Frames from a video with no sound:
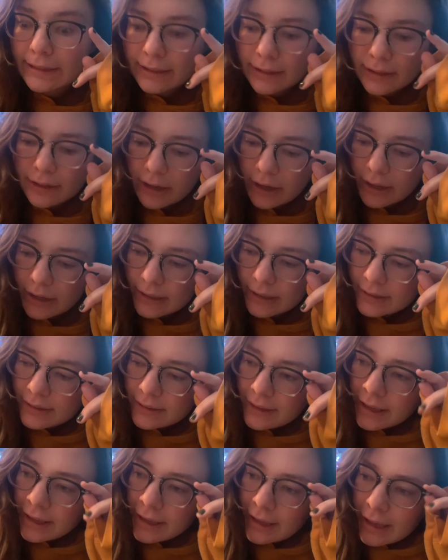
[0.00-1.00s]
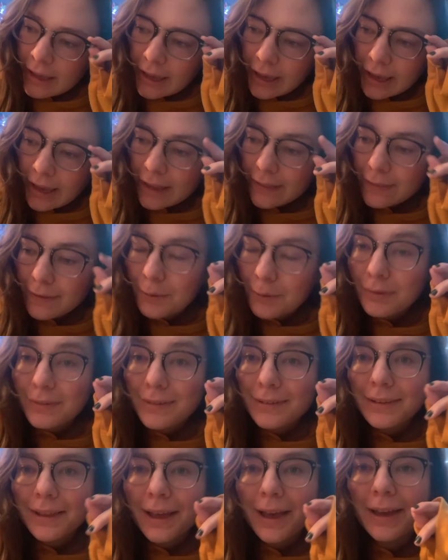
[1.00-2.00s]
yikes. And there was a
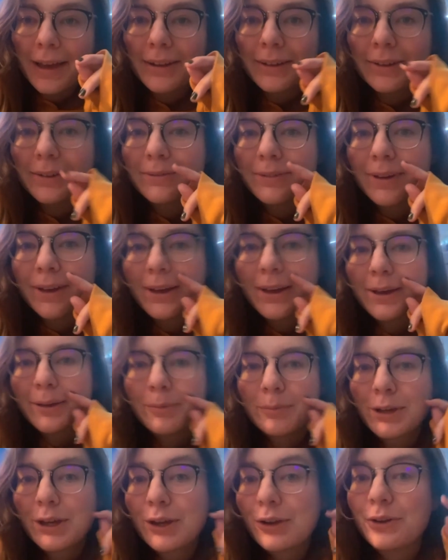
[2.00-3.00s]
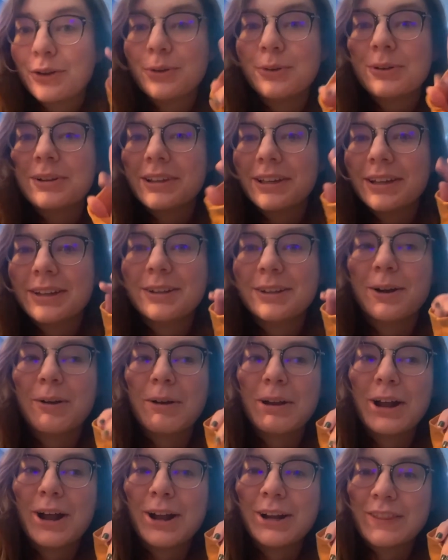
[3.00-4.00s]
lot of um, canoodling
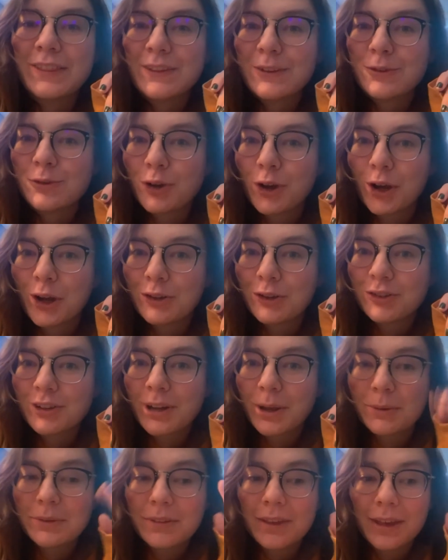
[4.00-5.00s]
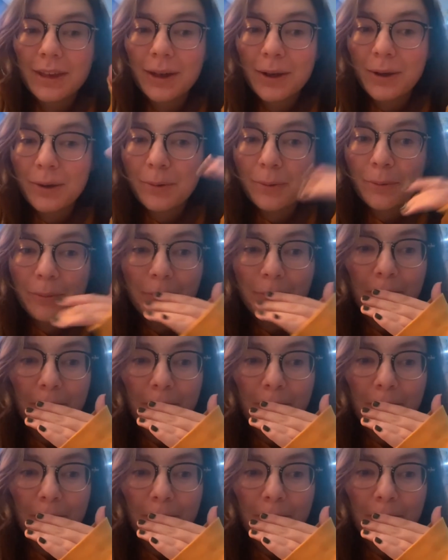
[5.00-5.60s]
going on in the church and I was like, oh,